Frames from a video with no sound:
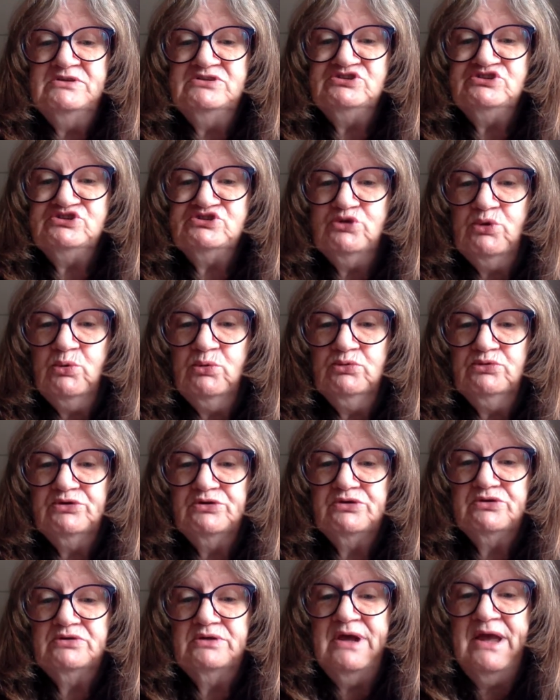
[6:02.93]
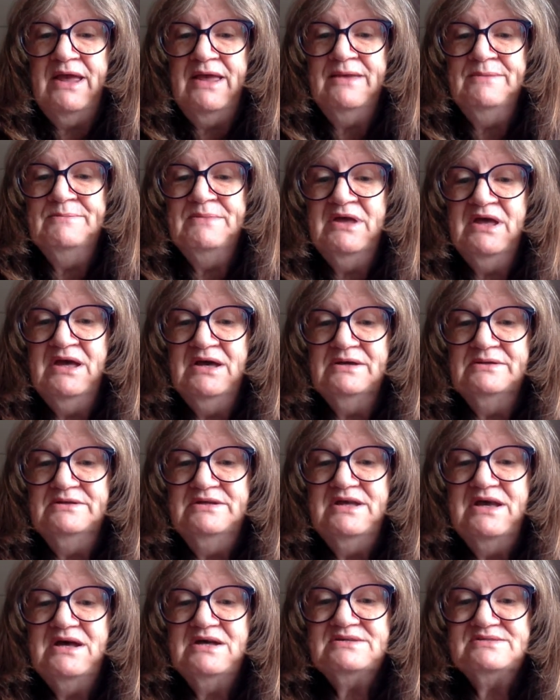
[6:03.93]
and shoulder. Amen.
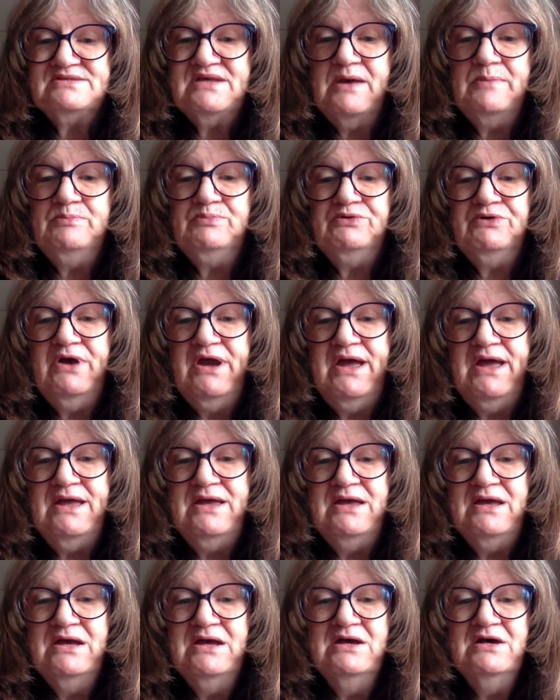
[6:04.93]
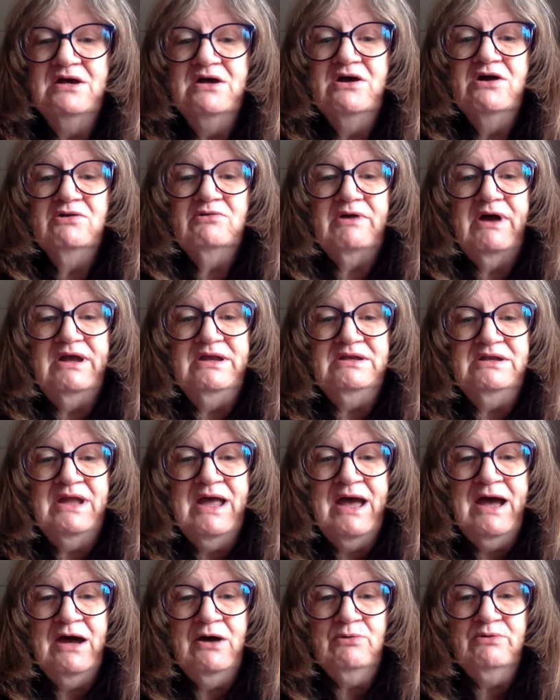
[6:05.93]
Yes, I pray right
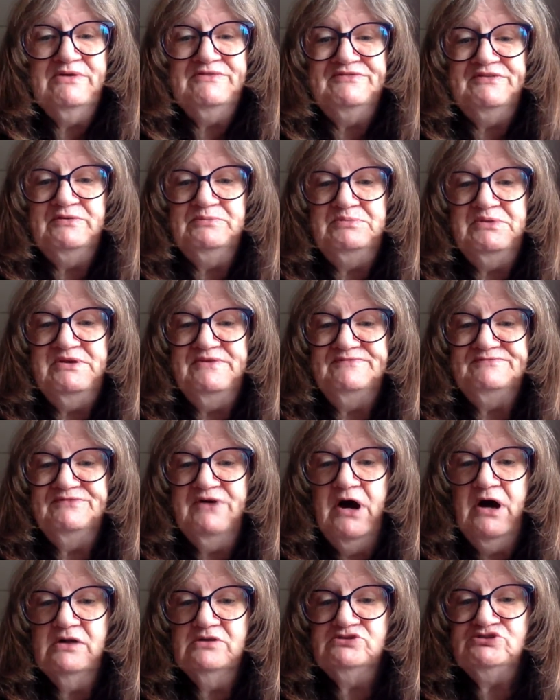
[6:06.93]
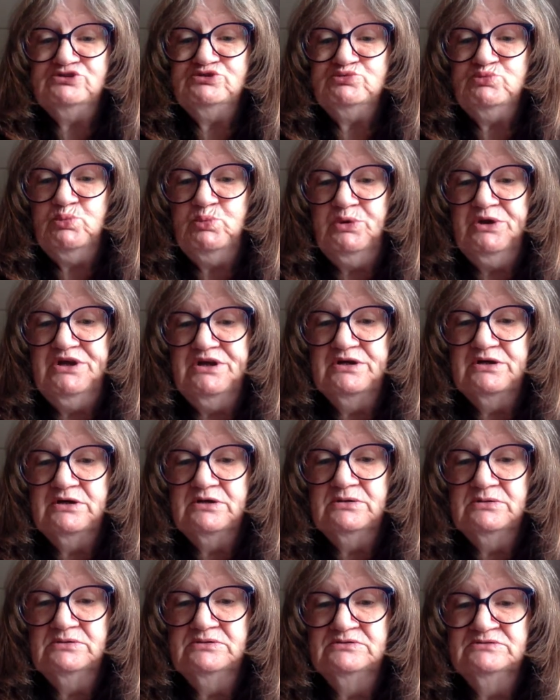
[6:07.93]
now, if it be Father's
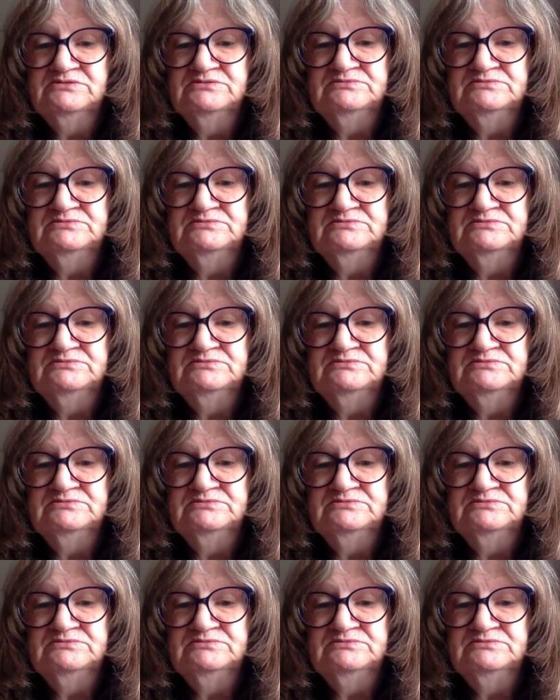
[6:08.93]
will,